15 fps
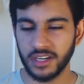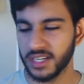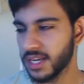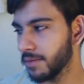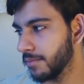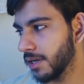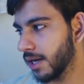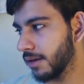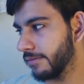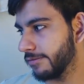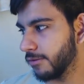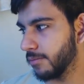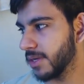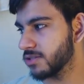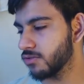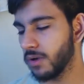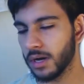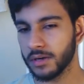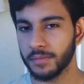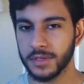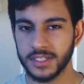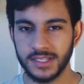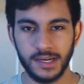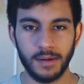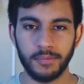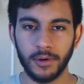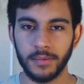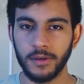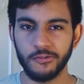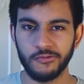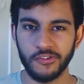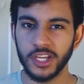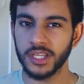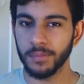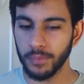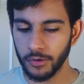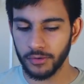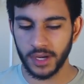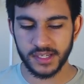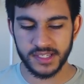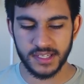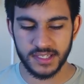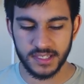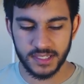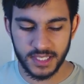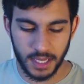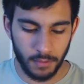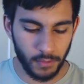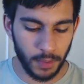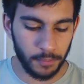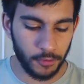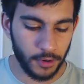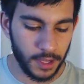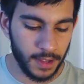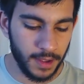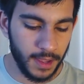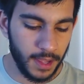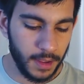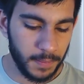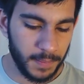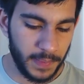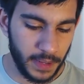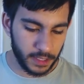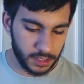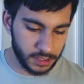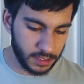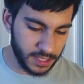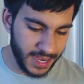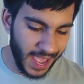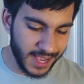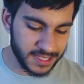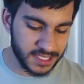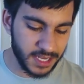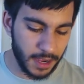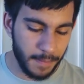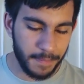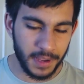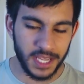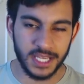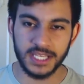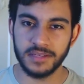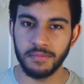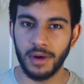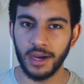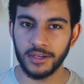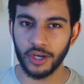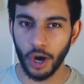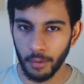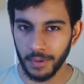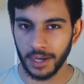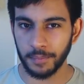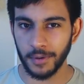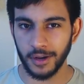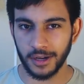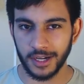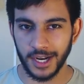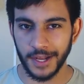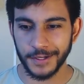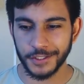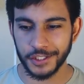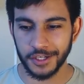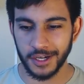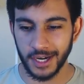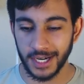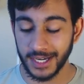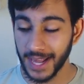Hero Academia and Fullmetal Alchemist, and I'll probably read the Blue Exorcist at one point. But next up is my comic book collection,